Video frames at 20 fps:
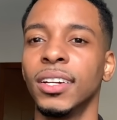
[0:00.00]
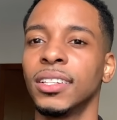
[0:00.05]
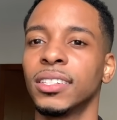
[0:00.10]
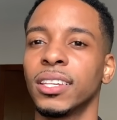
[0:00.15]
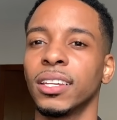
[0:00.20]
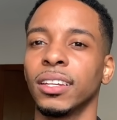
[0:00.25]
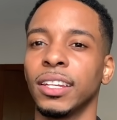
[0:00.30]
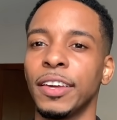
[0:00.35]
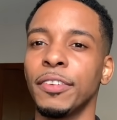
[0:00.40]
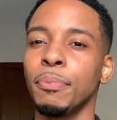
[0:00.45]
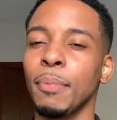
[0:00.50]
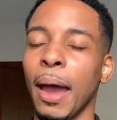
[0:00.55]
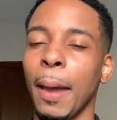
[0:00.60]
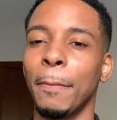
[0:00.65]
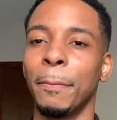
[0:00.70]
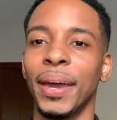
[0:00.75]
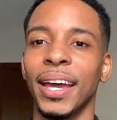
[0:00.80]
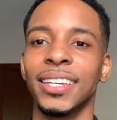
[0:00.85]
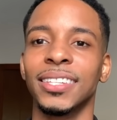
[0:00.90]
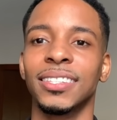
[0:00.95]
to live my
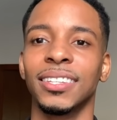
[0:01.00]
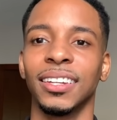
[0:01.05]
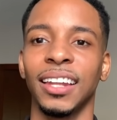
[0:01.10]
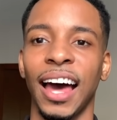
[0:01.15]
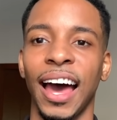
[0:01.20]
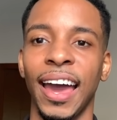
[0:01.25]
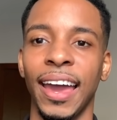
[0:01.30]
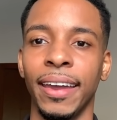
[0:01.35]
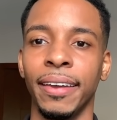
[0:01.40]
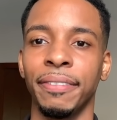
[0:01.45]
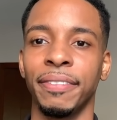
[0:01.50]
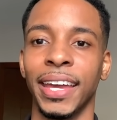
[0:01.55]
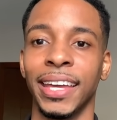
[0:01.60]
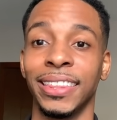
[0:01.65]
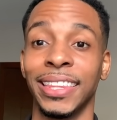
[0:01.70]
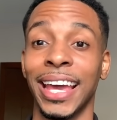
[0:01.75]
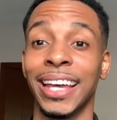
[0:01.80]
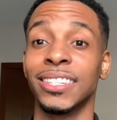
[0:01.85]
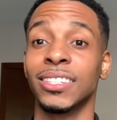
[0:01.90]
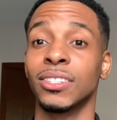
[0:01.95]
best life, and
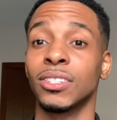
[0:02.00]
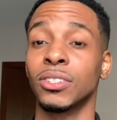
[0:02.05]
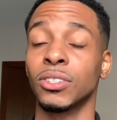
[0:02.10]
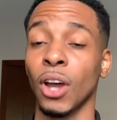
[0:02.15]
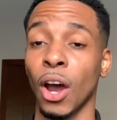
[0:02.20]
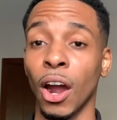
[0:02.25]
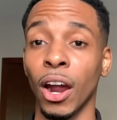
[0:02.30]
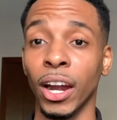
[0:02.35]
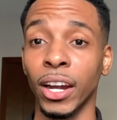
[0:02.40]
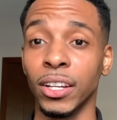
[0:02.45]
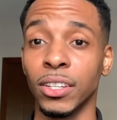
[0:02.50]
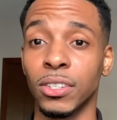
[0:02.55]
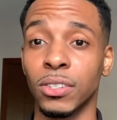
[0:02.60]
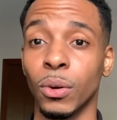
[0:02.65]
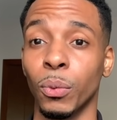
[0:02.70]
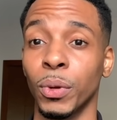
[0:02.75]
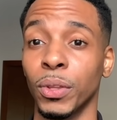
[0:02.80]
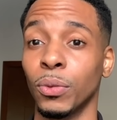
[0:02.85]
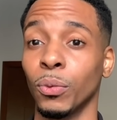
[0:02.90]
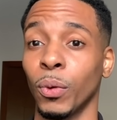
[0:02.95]
that starts
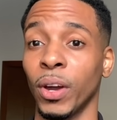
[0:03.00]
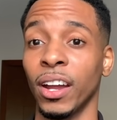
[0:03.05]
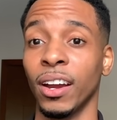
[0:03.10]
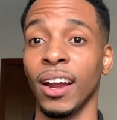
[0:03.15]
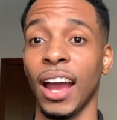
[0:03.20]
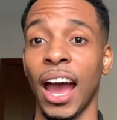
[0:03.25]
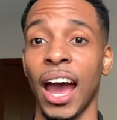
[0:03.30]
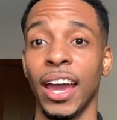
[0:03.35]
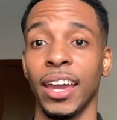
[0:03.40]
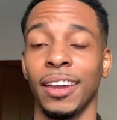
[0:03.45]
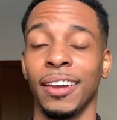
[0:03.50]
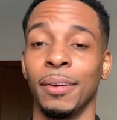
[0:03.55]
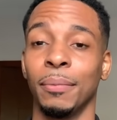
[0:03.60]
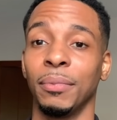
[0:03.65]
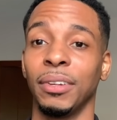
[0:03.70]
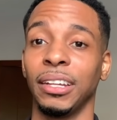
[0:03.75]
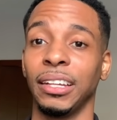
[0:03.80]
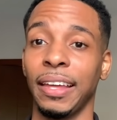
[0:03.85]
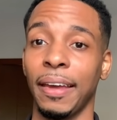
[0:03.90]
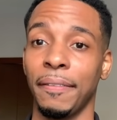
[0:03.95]
with where I
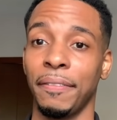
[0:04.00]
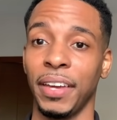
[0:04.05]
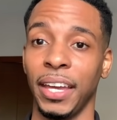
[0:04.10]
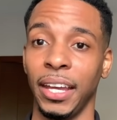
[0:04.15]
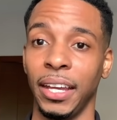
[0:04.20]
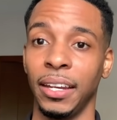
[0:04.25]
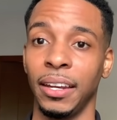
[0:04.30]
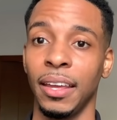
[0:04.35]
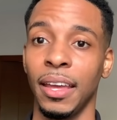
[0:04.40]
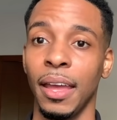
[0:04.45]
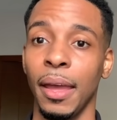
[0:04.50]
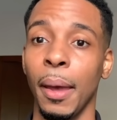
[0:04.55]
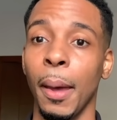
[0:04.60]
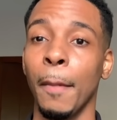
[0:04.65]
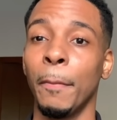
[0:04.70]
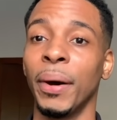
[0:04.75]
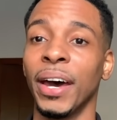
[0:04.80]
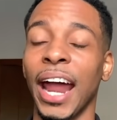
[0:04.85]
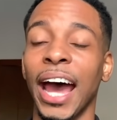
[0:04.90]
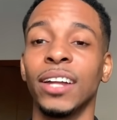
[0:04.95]
am living.
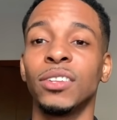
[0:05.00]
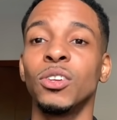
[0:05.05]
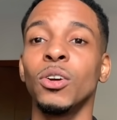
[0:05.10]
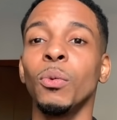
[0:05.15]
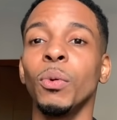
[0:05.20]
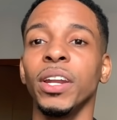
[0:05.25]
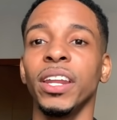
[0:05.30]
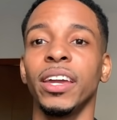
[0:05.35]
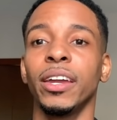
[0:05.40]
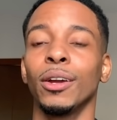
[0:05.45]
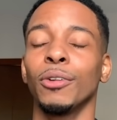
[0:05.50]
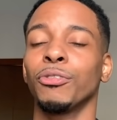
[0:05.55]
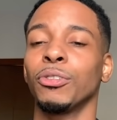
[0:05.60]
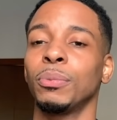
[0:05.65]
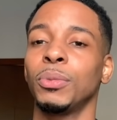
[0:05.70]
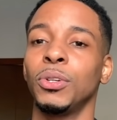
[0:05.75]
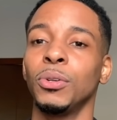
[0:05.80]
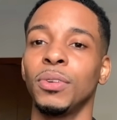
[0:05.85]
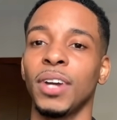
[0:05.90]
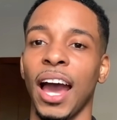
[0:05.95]
But I do want to hear
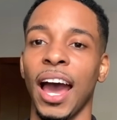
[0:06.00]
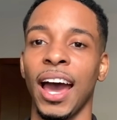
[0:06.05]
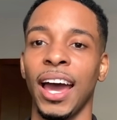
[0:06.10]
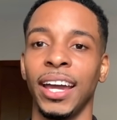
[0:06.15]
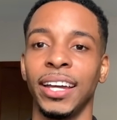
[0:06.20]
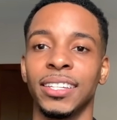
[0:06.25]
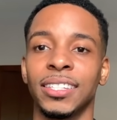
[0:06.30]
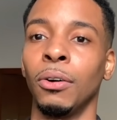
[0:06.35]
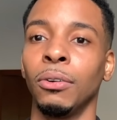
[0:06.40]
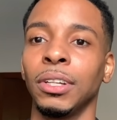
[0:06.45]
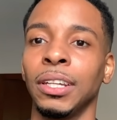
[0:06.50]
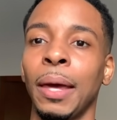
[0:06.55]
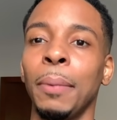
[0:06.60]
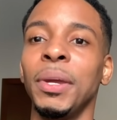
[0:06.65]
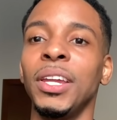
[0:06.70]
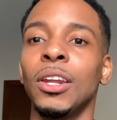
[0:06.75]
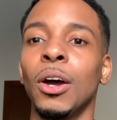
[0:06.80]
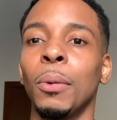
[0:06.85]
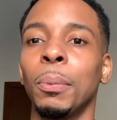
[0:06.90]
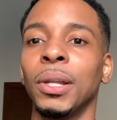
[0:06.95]
from you guys. Let me
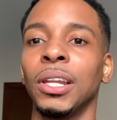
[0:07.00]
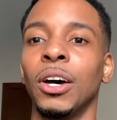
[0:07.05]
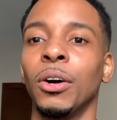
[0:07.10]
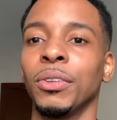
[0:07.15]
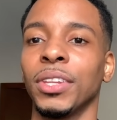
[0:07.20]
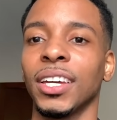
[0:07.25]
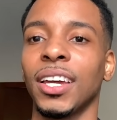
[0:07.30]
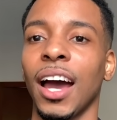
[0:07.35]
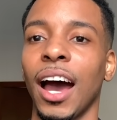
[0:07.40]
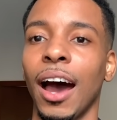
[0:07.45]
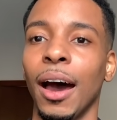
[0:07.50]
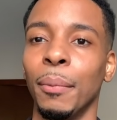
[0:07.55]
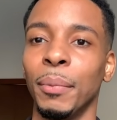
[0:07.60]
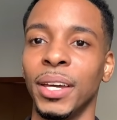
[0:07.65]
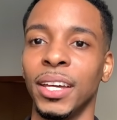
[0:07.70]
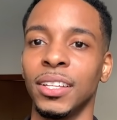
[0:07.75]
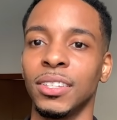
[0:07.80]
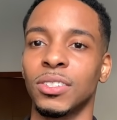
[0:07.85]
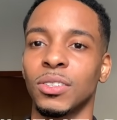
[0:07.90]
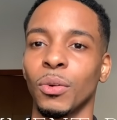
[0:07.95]
know below in the
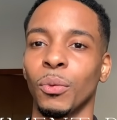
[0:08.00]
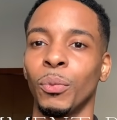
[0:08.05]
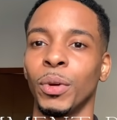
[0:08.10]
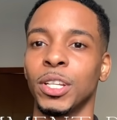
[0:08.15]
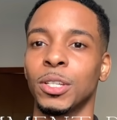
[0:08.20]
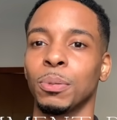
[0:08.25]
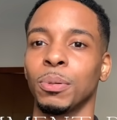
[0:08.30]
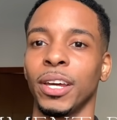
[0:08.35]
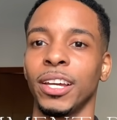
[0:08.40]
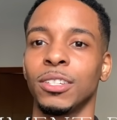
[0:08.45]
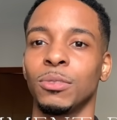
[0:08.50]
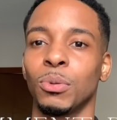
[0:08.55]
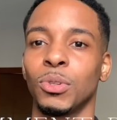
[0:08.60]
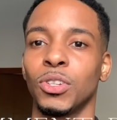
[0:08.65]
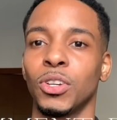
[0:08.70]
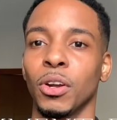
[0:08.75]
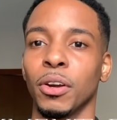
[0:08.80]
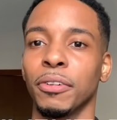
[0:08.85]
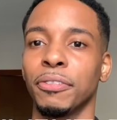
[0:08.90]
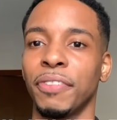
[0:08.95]
comments which place was
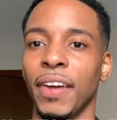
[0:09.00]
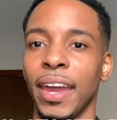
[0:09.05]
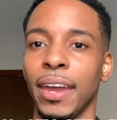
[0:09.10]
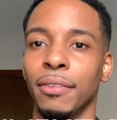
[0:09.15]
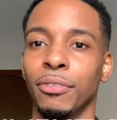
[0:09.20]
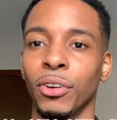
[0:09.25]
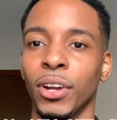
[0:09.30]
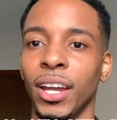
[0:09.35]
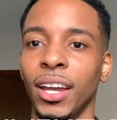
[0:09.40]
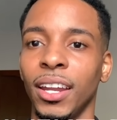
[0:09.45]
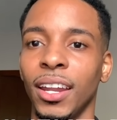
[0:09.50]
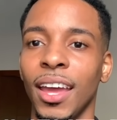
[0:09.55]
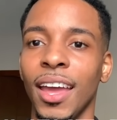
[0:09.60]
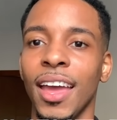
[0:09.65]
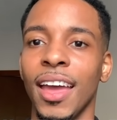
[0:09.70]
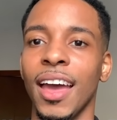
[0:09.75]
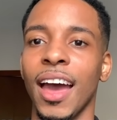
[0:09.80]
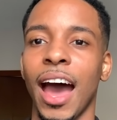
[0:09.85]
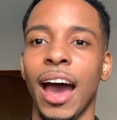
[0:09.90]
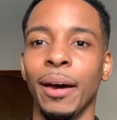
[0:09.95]
your favorite.
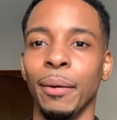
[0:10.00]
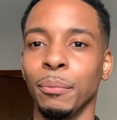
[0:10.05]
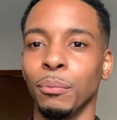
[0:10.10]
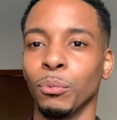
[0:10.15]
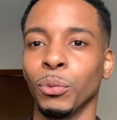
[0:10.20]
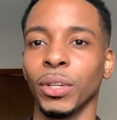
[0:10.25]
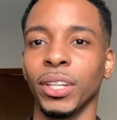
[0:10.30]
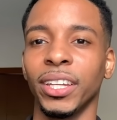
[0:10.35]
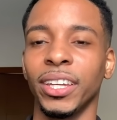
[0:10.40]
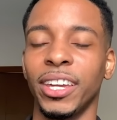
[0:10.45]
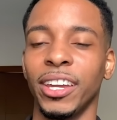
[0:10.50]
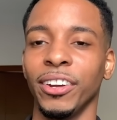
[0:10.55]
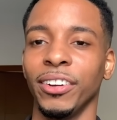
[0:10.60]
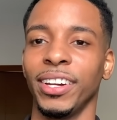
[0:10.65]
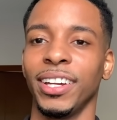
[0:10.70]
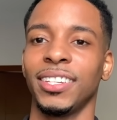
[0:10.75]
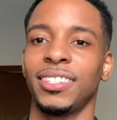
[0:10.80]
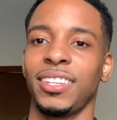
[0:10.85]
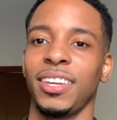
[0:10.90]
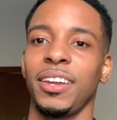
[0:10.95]
I'm really
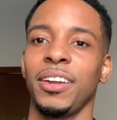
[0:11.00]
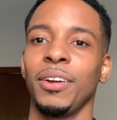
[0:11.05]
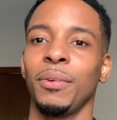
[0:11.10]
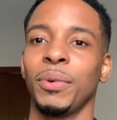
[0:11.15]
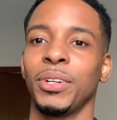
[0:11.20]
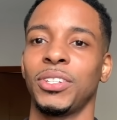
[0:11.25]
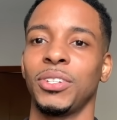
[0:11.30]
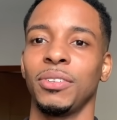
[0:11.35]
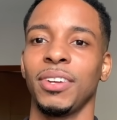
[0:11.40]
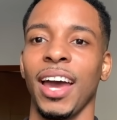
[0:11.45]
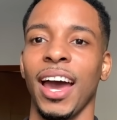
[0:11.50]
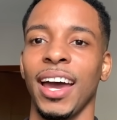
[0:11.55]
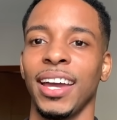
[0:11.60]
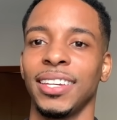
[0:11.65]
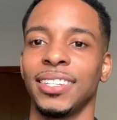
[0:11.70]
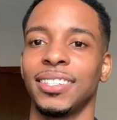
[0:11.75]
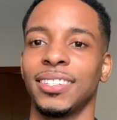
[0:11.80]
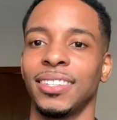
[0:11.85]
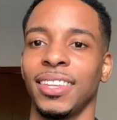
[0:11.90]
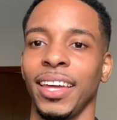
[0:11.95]
curious to hear what you
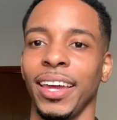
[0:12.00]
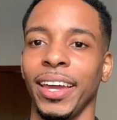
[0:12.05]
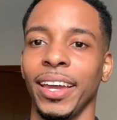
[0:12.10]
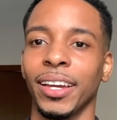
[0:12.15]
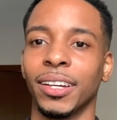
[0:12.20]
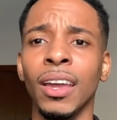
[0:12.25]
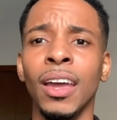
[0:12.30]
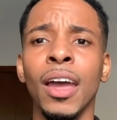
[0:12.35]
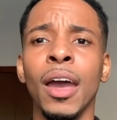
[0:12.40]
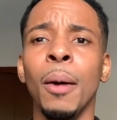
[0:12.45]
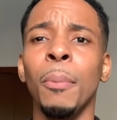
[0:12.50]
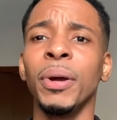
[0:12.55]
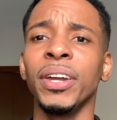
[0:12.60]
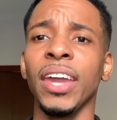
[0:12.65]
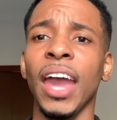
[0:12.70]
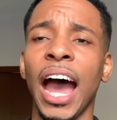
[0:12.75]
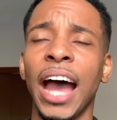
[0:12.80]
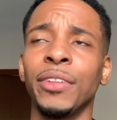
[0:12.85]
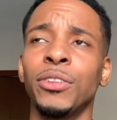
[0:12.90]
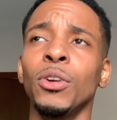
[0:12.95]
guys think. But
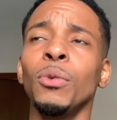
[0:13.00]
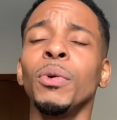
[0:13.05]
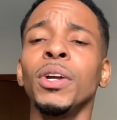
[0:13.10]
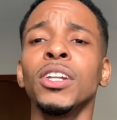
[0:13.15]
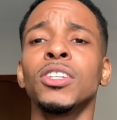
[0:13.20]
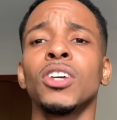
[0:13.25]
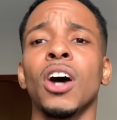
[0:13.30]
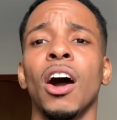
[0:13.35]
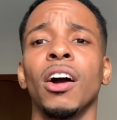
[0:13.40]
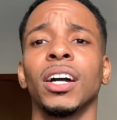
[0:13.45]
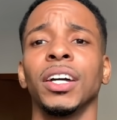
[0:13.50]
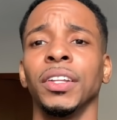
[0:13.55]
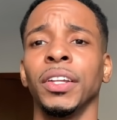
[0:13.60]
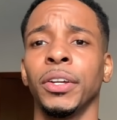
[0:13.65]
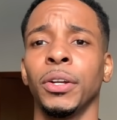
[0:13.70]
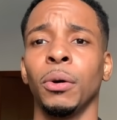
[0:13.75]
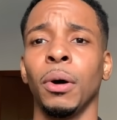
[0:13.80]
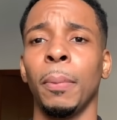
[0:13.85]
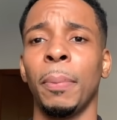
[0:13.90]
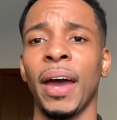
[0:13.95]
yeah, I do want to talk a
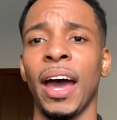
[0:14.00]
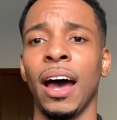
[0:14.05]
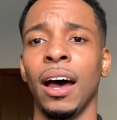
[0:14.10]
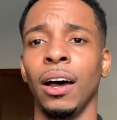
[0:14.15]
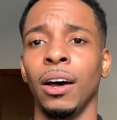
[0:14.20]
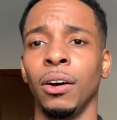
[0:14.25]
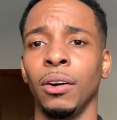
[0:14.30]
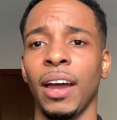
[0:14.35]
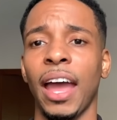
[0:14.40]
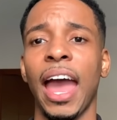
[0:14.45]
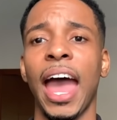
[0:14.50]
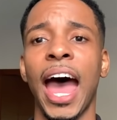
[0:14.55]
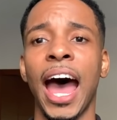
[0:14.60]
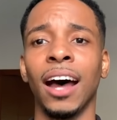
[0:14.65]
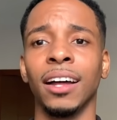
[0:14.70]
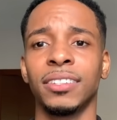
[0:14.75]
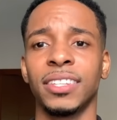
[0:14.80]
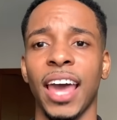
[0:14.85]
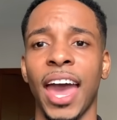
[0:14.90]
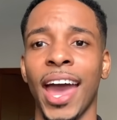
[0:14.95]
little about
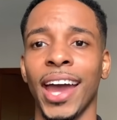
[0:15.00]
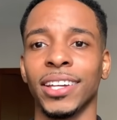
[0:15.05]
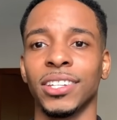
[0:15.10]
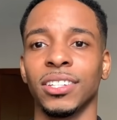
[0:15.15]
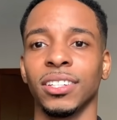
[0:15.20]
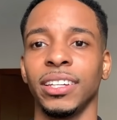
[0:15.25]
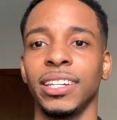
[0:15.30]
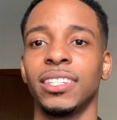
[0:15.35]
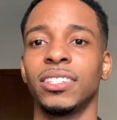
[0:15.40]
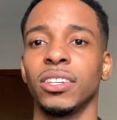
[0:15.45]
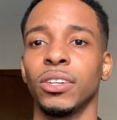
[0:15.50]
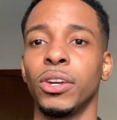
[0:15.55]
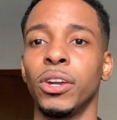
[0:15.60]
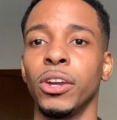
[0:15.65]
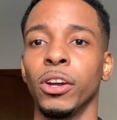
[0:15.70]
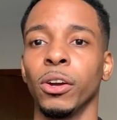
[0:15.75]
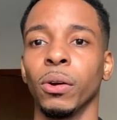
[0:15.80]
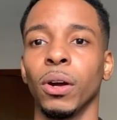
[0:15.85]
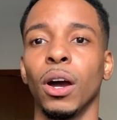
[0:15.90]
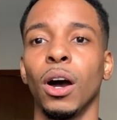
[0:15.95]
how to actually
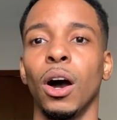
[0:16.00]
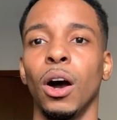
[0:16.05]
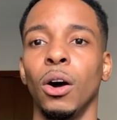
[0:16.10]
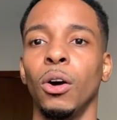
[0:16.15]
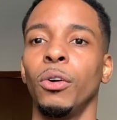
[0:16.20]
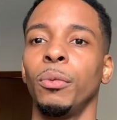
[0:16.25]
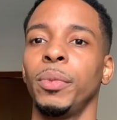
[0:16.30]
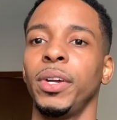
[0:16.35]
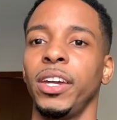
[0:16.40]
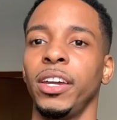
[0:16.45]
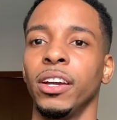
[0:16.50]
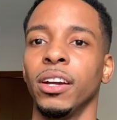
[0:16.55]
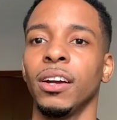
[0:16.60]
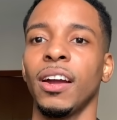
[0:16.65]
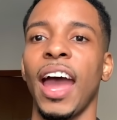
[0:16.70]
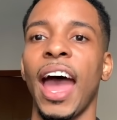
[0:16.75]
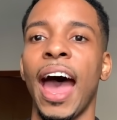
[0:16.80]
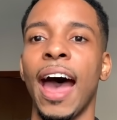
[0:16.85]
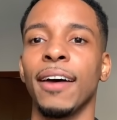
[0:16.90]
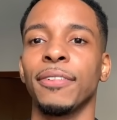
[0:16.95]
secure a home here
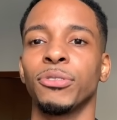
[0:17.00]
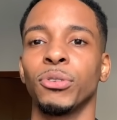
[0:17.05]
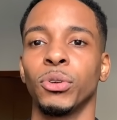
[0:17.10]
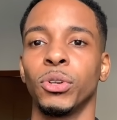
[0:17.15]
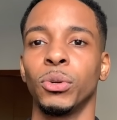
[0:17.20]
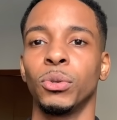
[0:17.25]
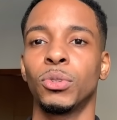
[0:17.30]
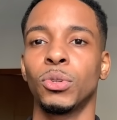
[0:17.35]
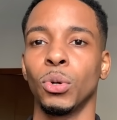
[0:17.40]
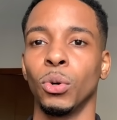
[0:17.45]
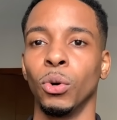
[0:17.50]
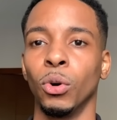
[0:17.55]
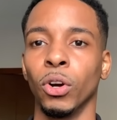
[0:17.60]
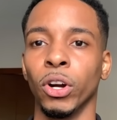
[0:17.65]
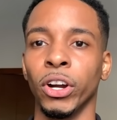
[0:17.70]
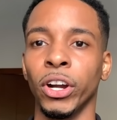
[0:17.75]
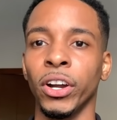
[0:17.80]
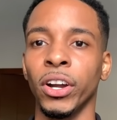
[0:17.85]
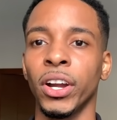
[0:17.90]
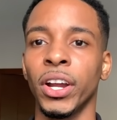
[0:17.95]
after you
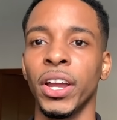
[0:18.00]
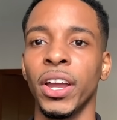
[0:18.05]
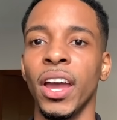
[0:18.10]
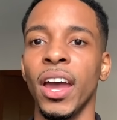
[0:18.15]
tour.